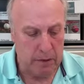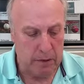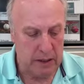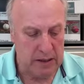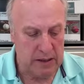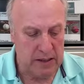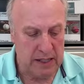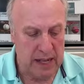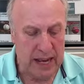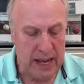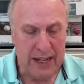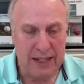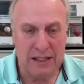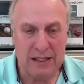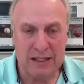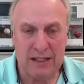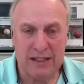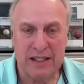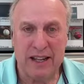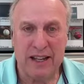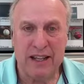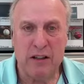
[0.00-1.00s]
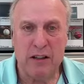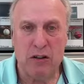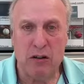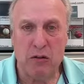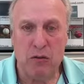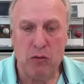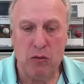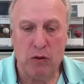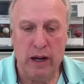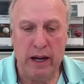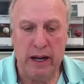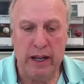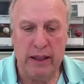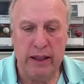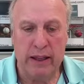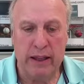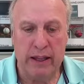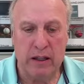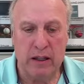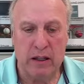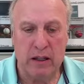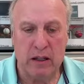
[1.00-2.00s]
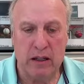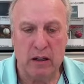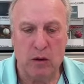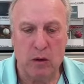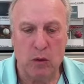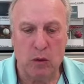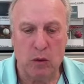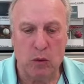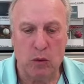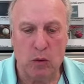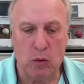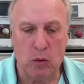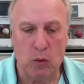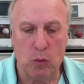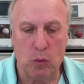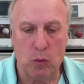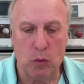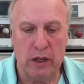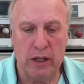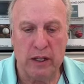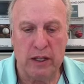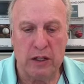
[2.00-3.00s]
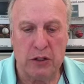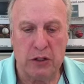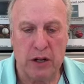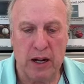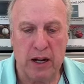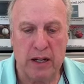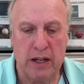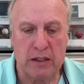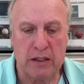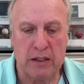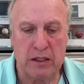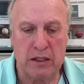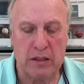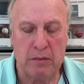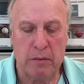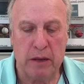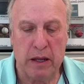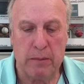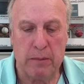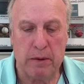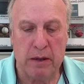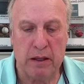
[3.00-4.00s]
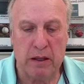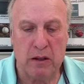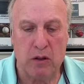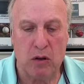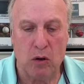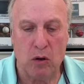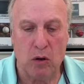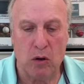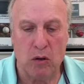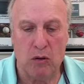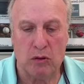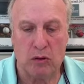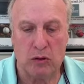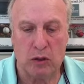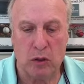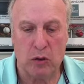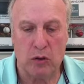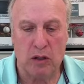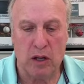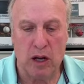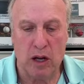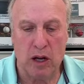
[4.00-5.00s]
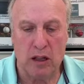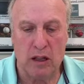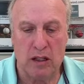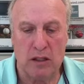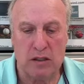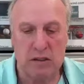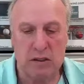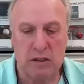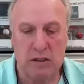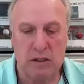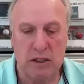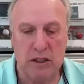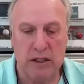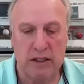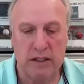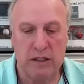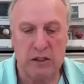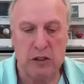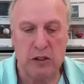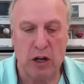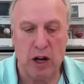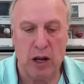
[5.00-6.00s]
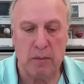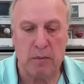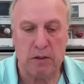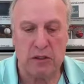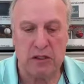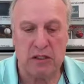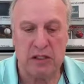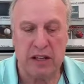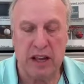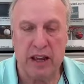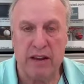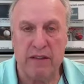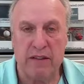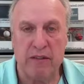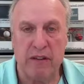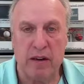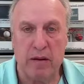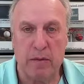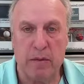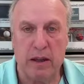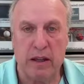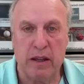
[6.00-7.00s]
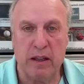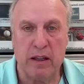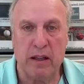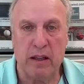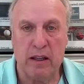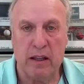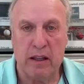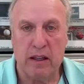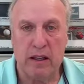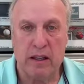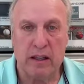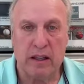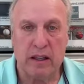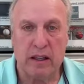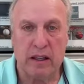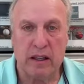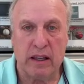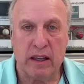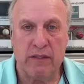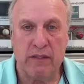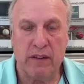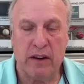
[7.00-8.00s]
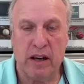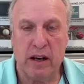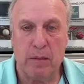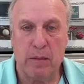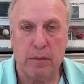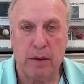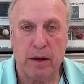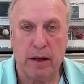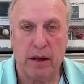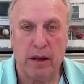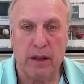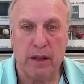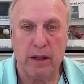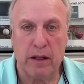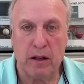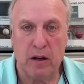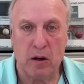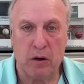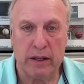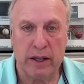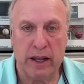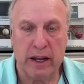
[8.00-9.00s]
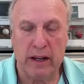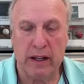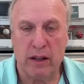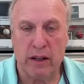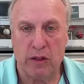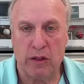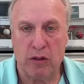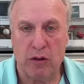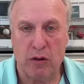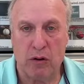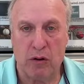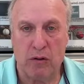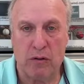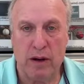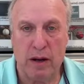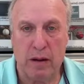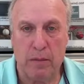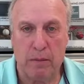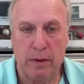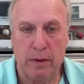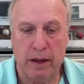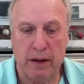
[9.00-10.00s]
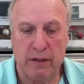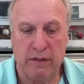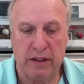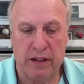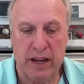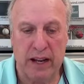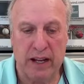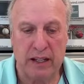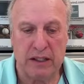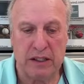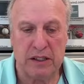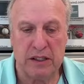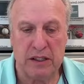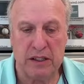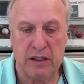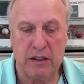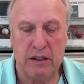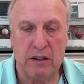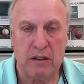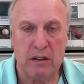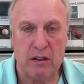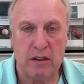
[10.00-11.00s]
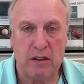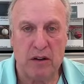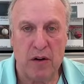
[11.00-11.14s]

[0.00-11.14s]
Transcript: is that a signal, Ray, that Woody Johnson maybe told Joe Douglas his job is safe? I mean, giving up getting a third-round pick for next year?